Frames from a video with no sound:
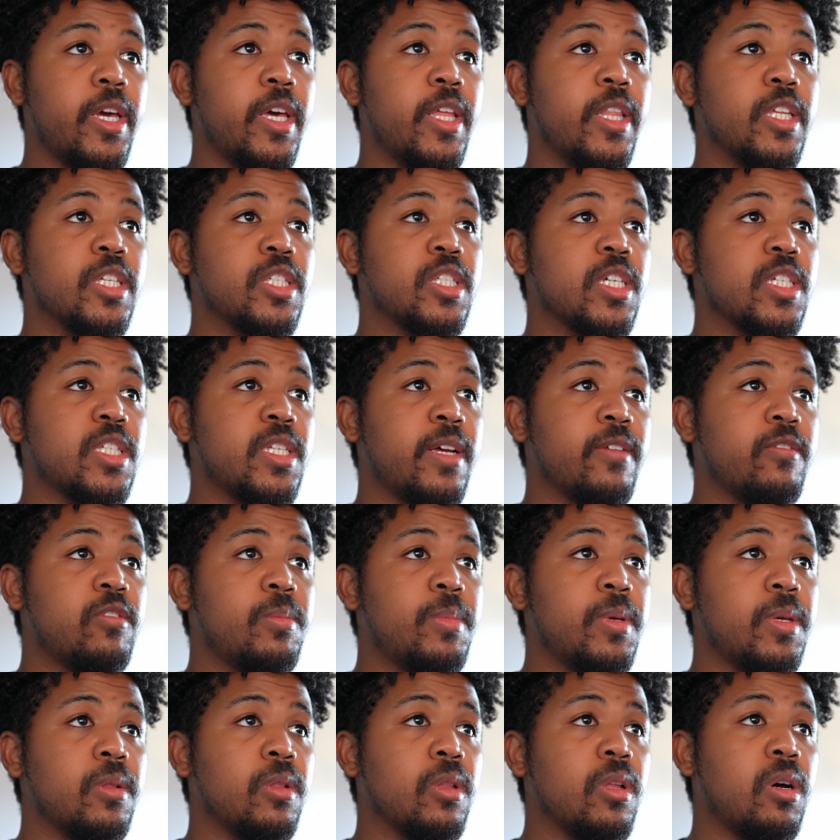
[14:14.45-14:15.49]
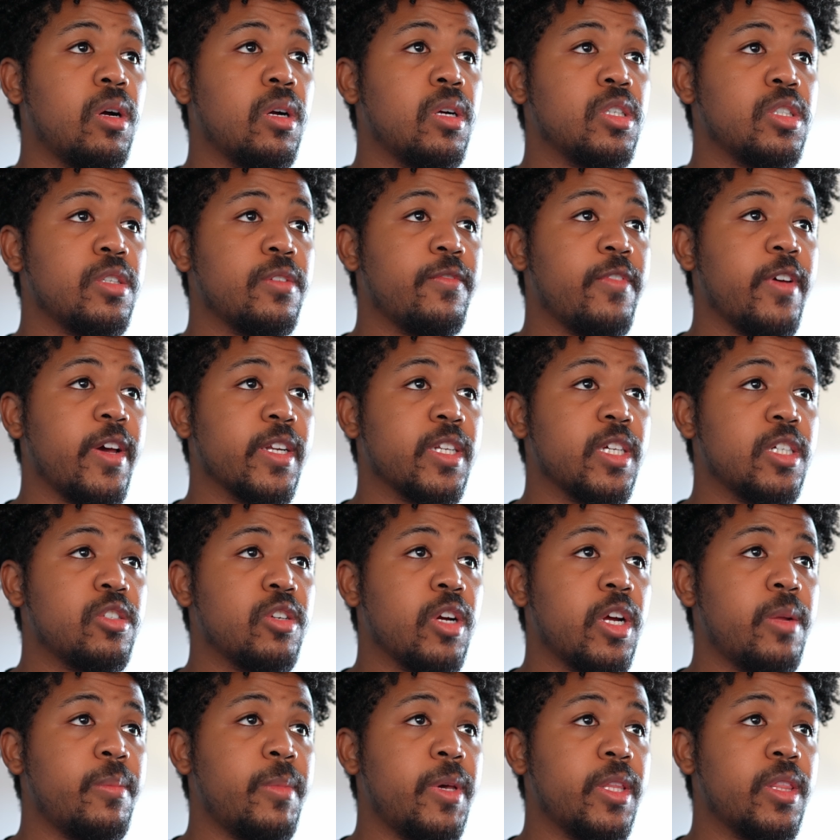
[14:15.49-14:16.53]
And this doesn't have to be large. In fact, I try
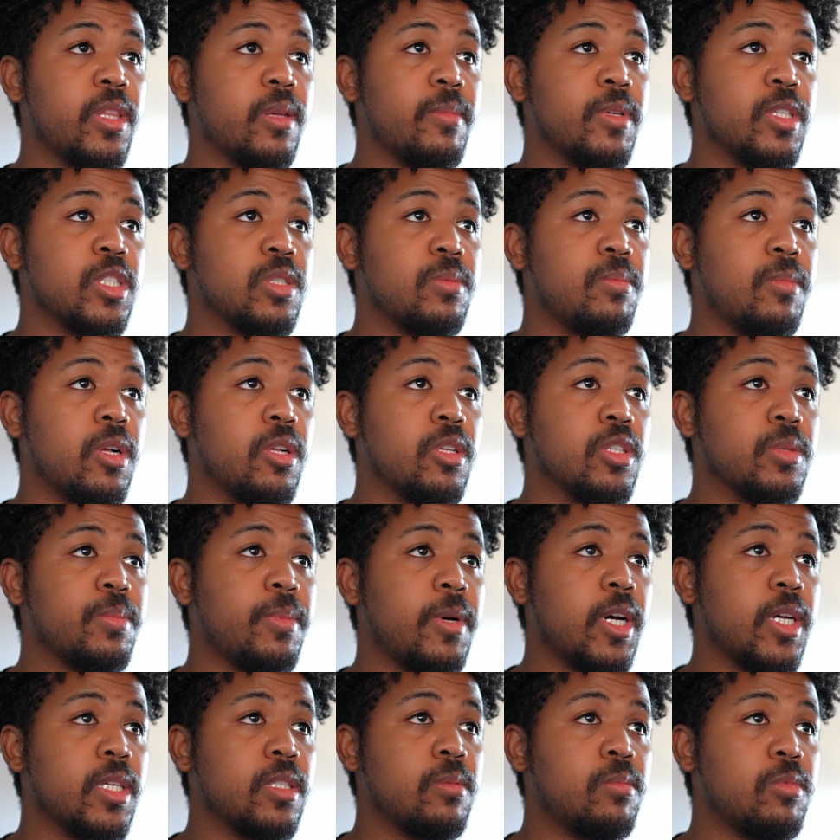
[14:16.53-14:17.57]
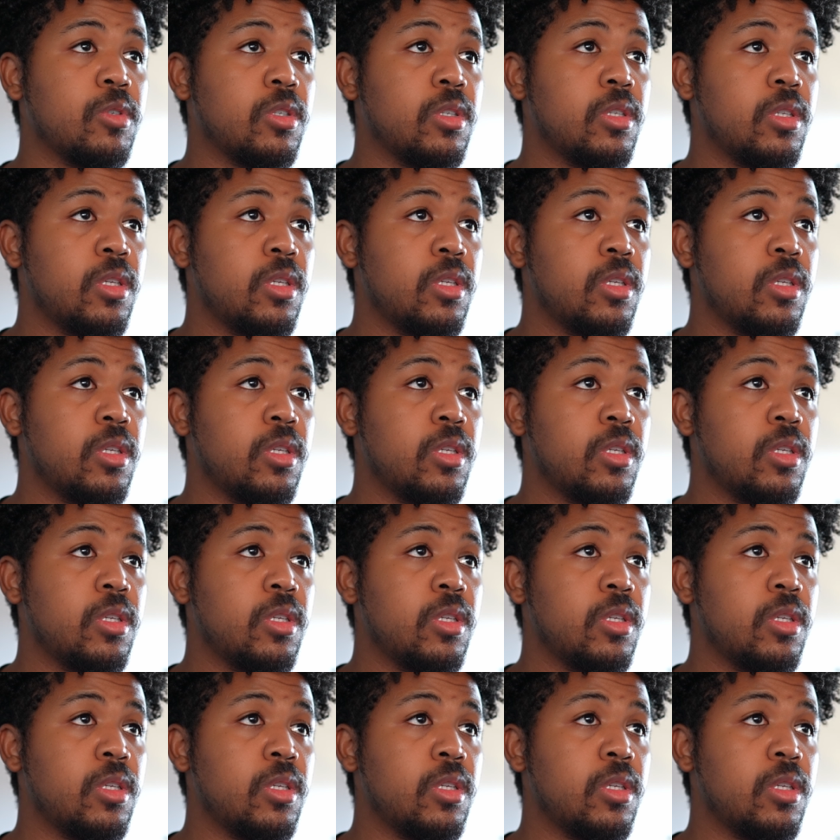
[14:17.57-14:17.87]
to make them as small as possible.